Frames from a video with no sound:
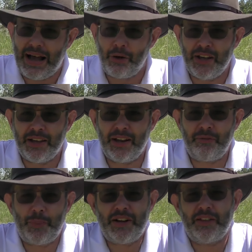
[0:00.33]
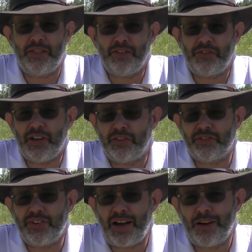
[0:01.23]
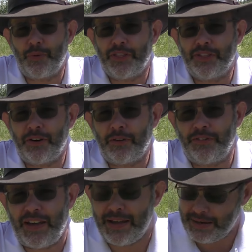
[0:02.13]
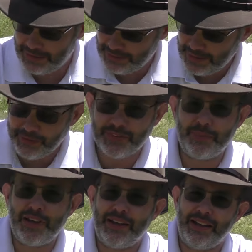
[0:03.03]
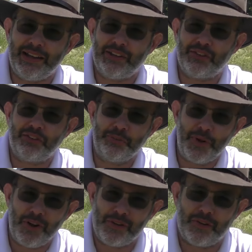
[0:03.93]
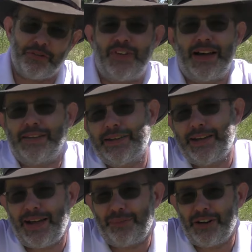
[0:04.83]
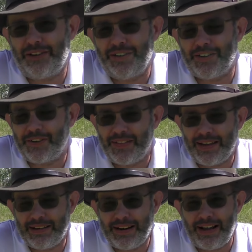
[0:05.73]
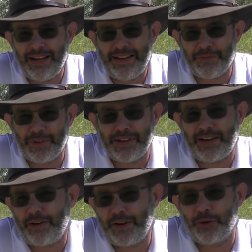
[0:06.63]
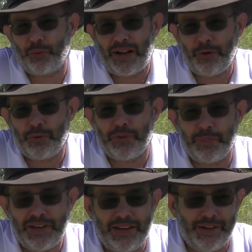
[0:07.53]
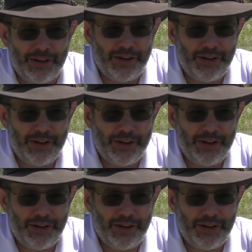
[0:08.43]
Howdy again everybody, this is Doc with Thorofan and next to me is a small little filing cabinet here that I have been carrying around with me